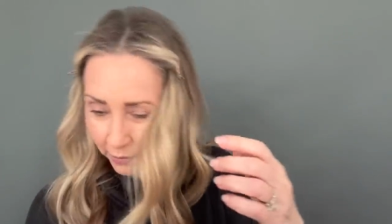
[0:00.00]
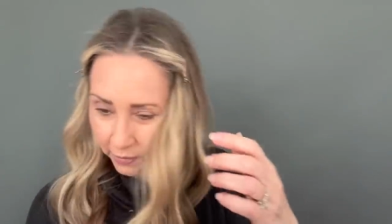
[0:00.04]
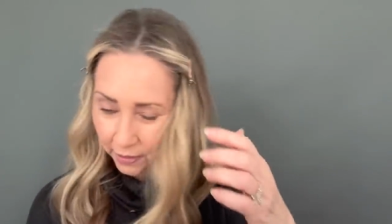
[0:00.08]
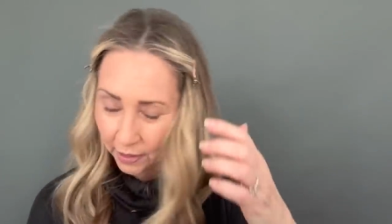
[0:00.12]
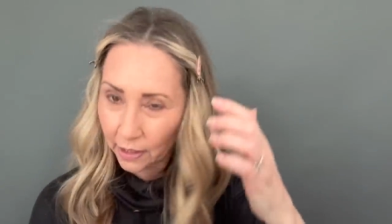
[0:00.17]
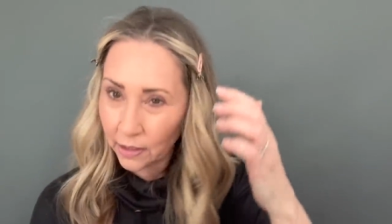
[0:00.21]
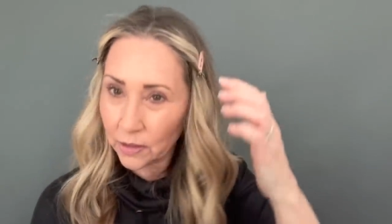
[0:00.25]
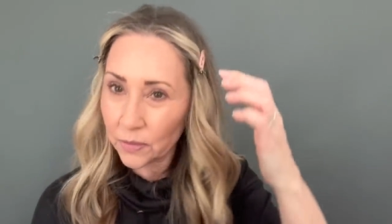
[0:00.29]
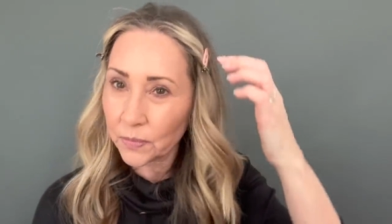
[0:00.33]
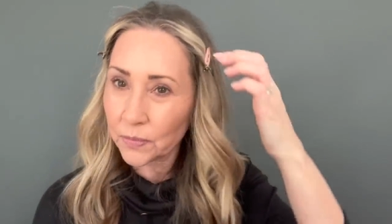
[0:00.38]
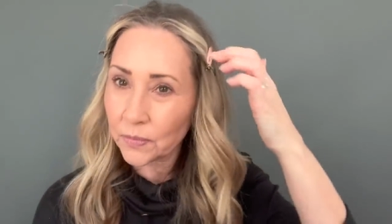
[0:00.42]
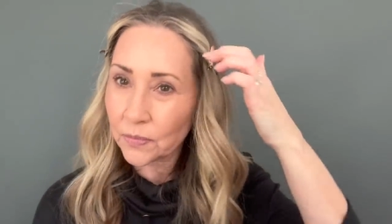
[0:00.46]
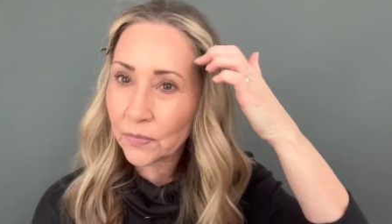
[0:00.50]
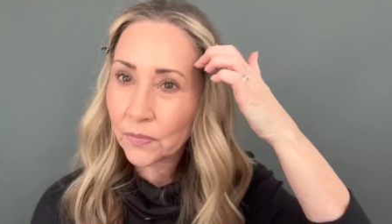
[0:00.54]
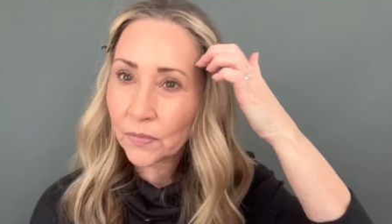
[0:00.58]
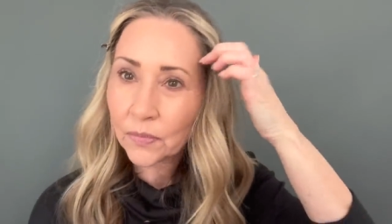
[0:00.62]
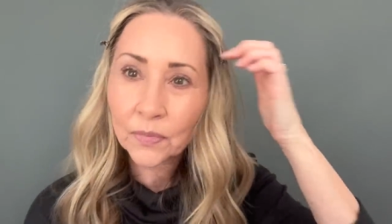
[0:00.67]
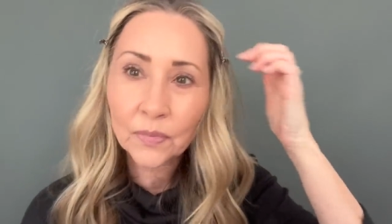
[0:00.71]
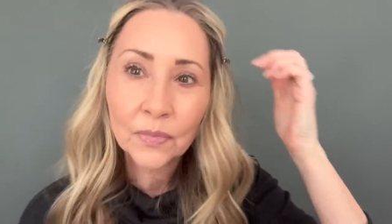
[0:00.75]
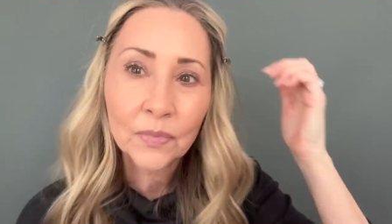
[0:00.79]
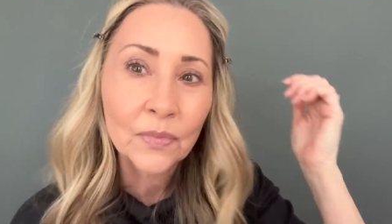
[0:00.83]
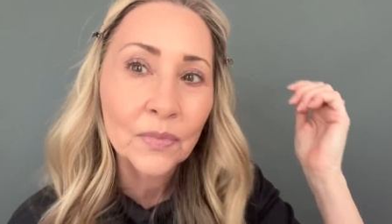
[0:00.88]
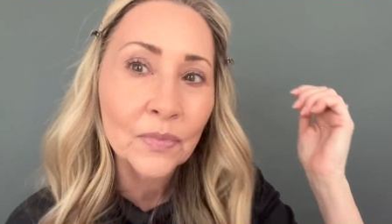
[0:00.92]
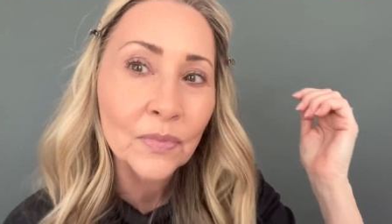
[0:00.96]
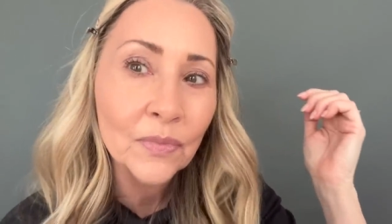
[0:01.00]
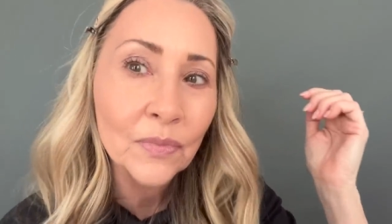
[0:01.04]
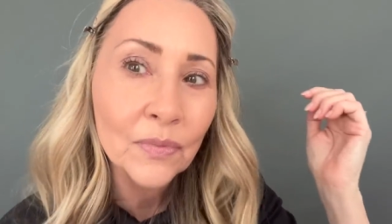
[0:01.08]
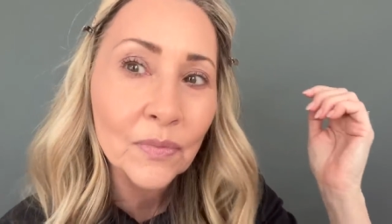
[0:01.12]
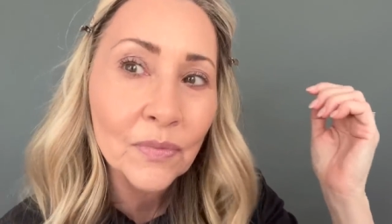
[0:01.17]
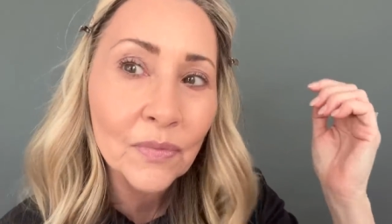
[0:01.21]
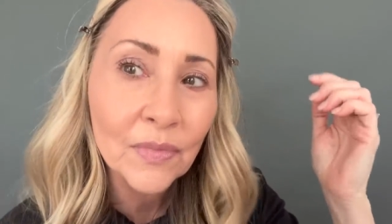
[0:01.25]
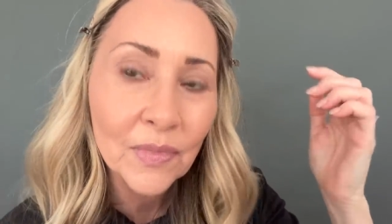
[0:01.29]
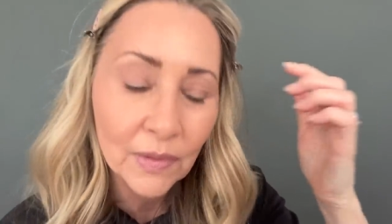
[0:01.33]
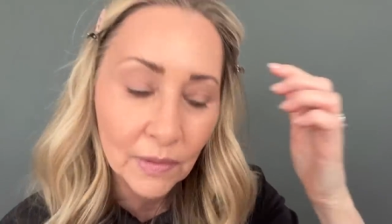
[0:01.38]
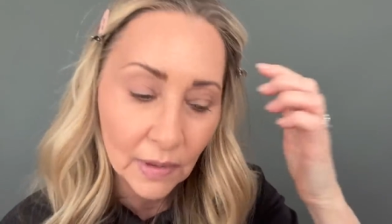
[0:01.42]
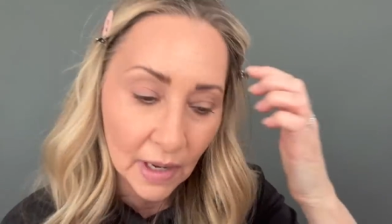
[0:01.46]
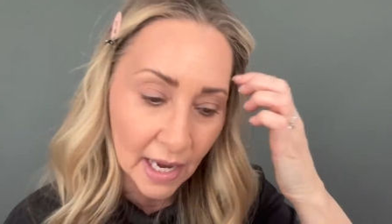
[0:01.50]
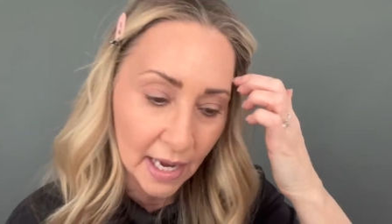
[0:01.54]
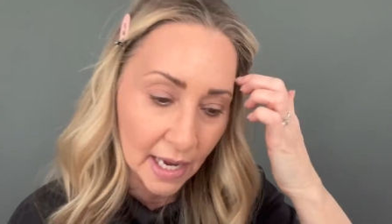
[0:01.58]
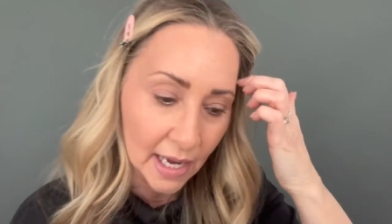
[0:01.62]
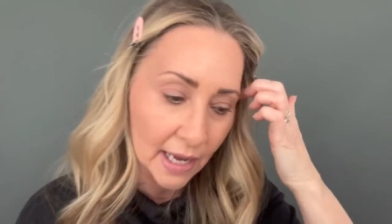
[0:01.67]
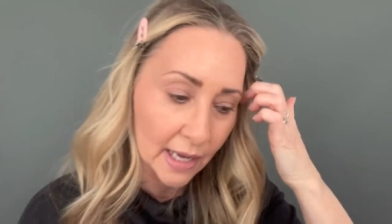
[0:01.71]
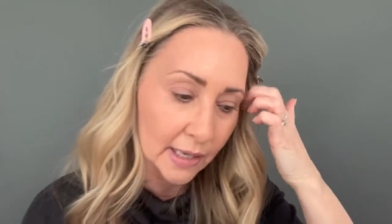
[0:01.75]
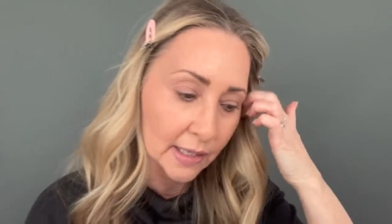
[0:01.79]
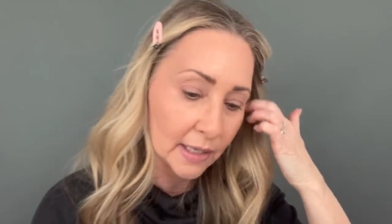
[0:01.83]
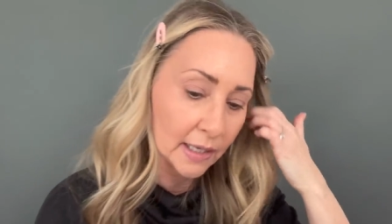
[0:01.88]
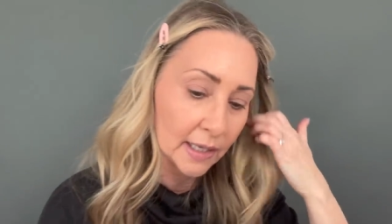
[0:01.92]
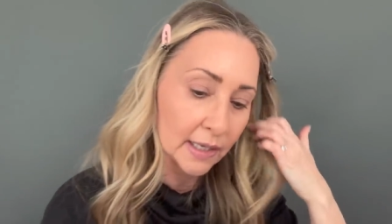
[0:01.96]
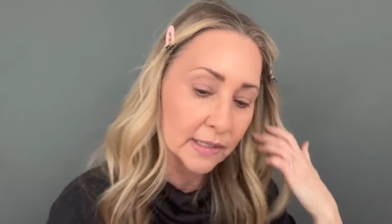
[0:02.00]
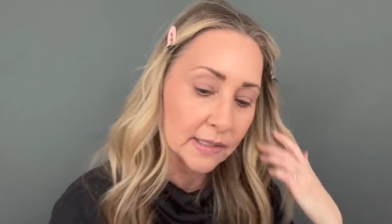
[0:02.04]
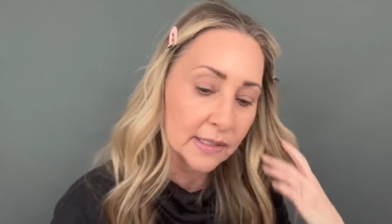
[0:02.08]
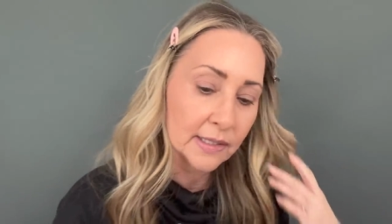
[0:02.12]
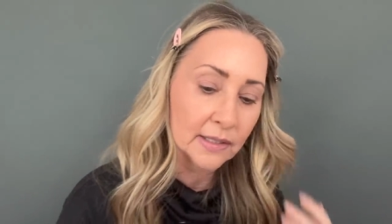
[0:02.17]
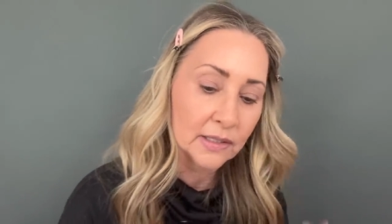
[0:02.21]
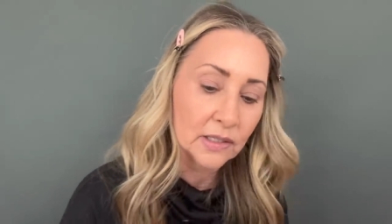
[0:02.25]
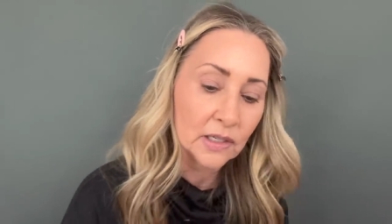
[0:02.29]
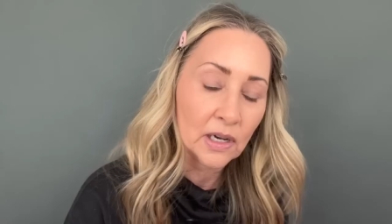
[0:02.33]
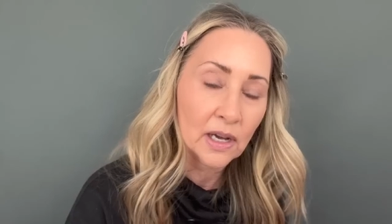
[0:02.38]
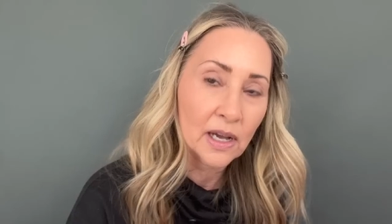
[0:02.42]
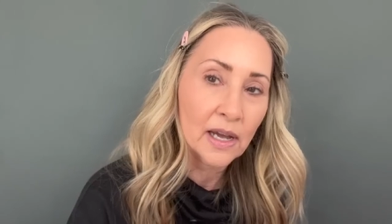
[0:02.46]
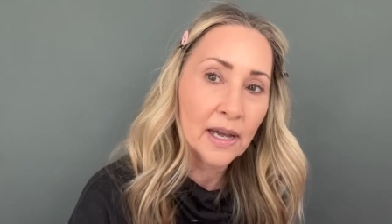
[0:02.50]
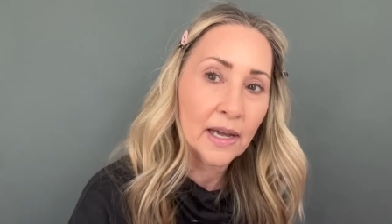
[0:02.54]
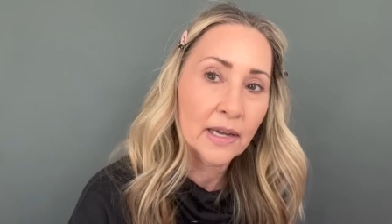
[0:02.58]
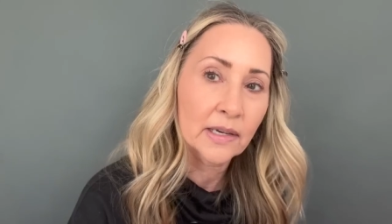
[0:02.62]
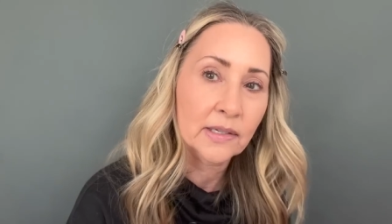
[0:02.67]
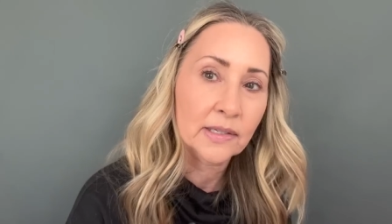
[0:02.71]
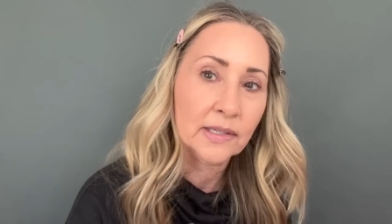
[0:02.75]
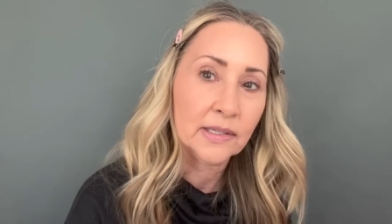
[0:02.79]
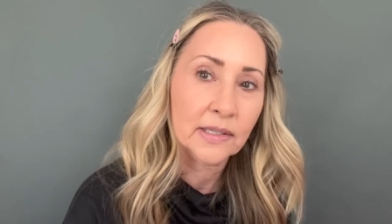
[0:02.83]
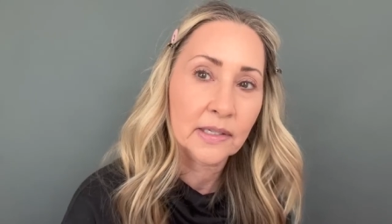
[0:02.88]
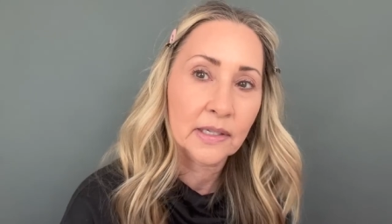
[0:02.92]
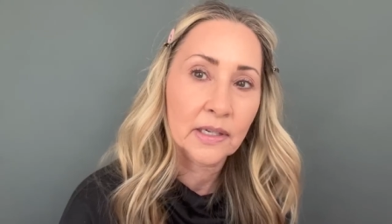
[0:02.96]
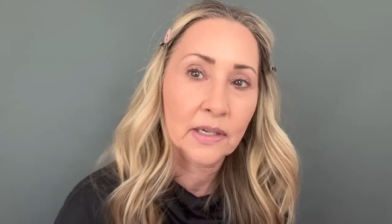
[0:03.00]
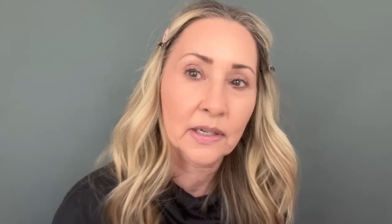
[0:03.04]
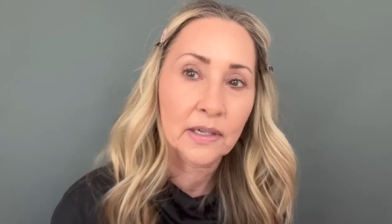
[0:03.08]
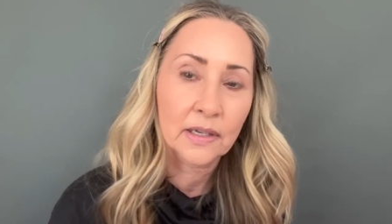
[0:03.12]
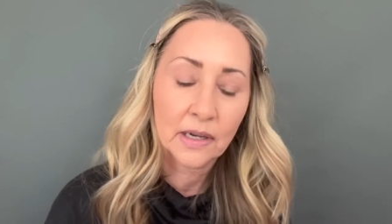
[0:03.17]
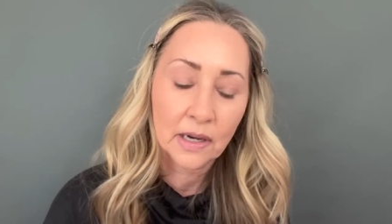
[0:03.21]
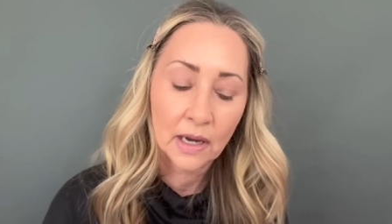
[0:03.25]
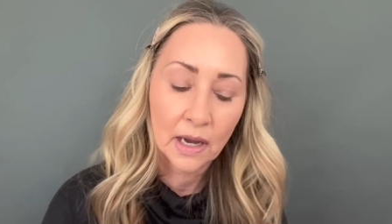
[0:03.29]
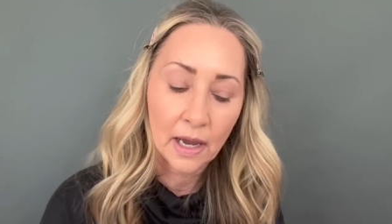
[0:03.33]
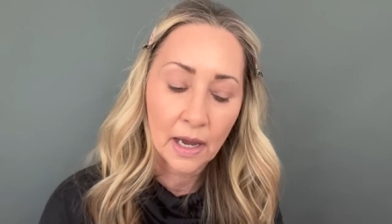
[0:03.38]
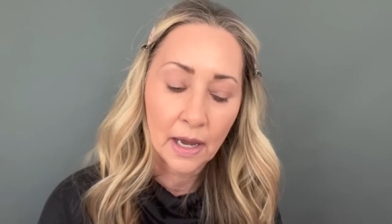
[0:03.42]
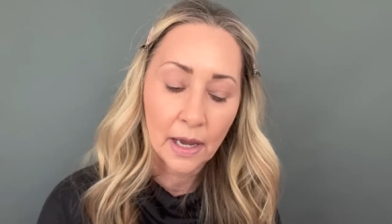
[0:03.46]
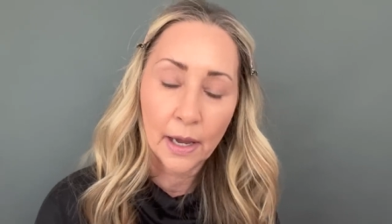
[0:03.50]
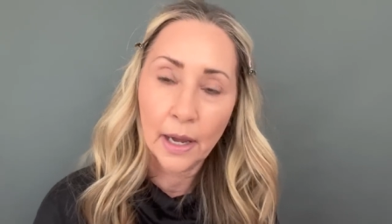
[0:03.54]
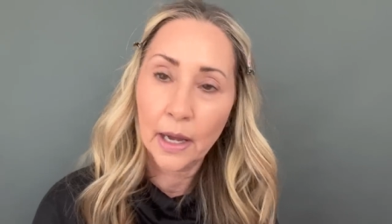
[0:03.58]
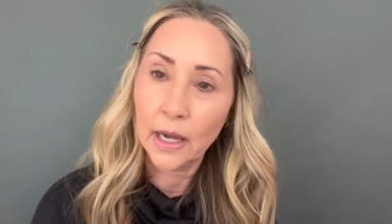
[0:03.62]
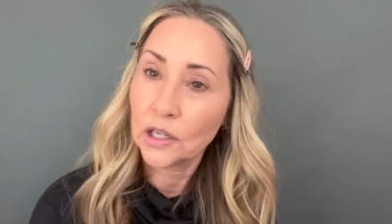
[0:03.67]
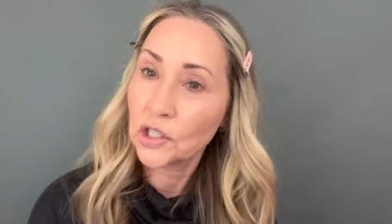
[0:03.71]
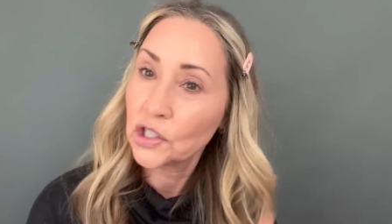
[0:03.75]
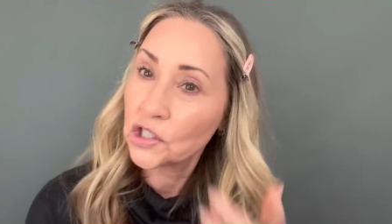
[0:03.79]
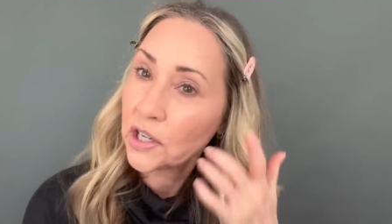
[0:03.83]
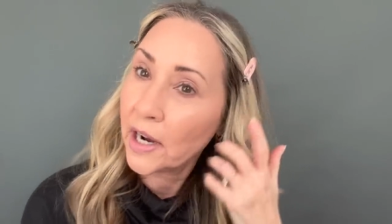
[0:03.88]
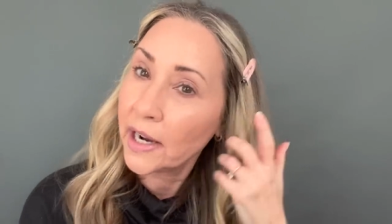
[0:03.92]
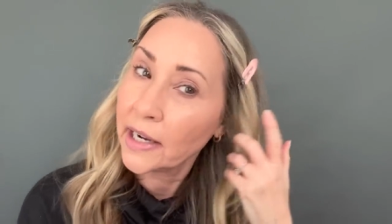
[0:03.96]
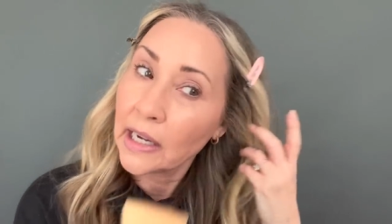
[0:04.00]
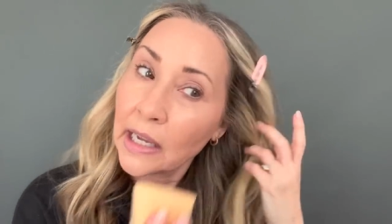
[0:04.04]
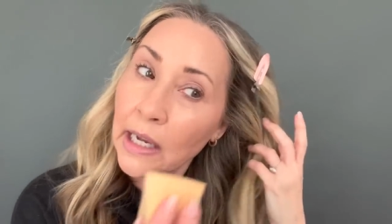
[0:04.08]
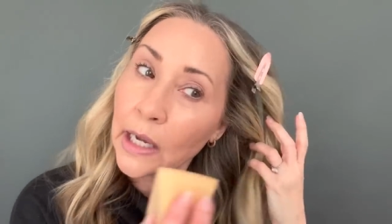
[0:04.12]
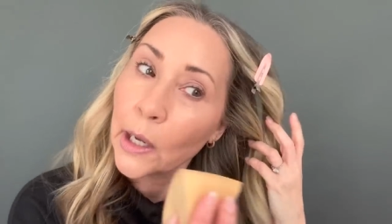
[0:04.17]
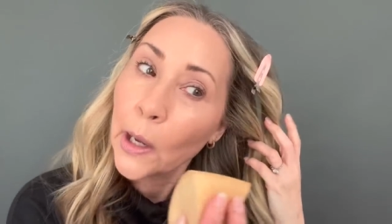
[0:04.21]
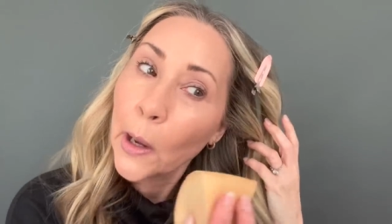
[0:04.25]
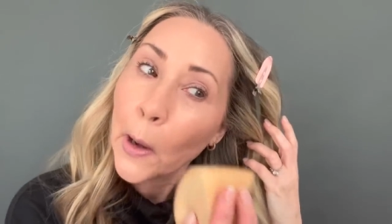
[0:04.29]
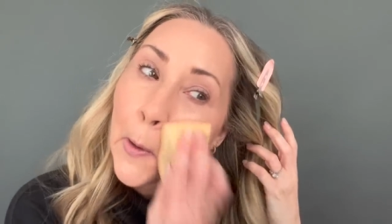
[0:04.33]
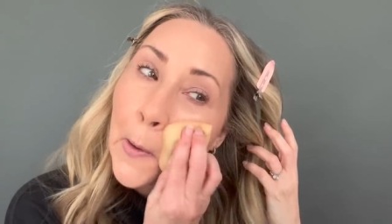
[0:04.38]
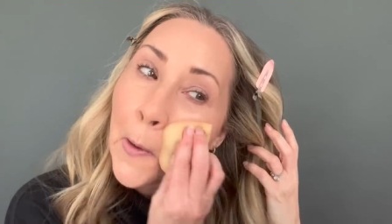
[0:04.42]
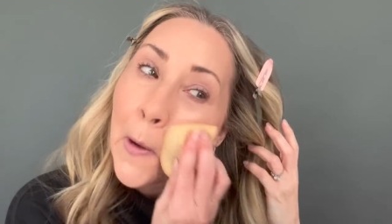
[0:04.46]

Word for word: it and it's not uh, shiny.